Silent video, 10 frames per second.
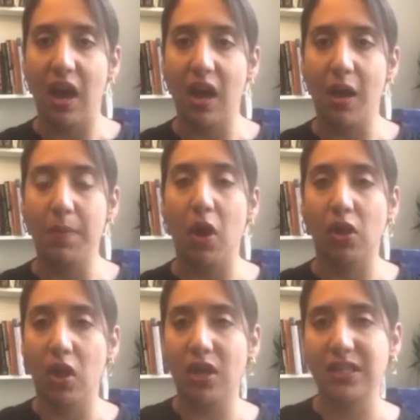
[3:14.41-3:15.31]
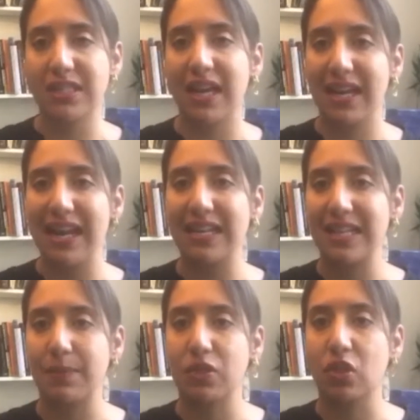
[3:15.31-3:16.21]
alongside any
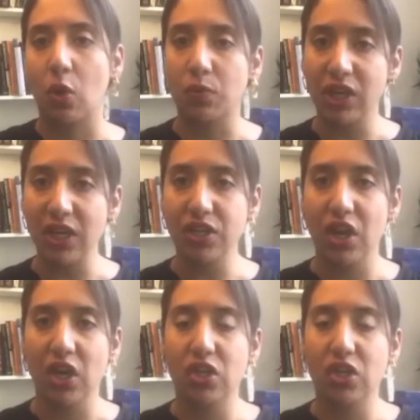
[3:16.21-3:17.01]
type of scope change,